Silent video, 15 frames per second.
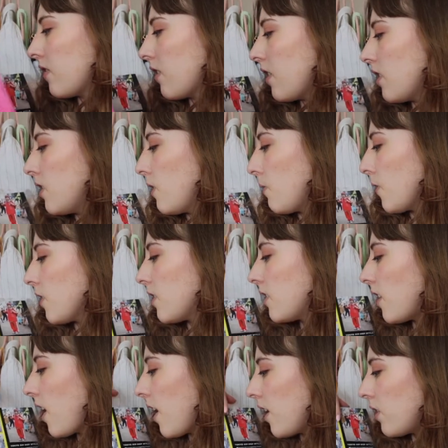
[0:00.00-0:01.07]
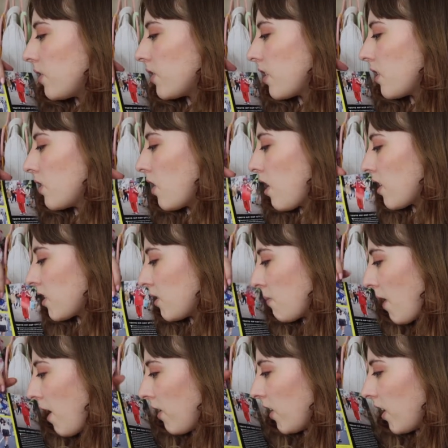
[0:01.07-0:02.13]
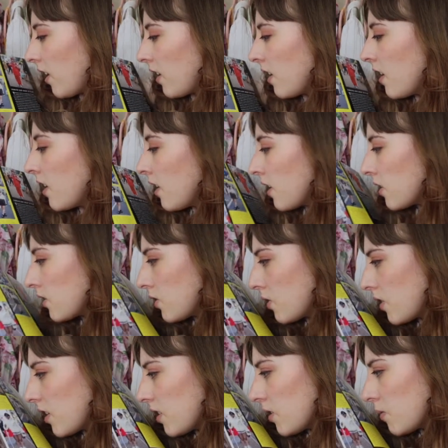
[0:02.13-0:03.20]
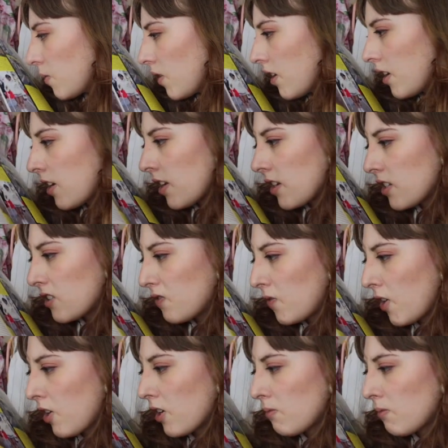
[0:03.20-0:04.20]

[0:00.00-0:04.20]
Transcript: in different styles and talks about it. So this one is very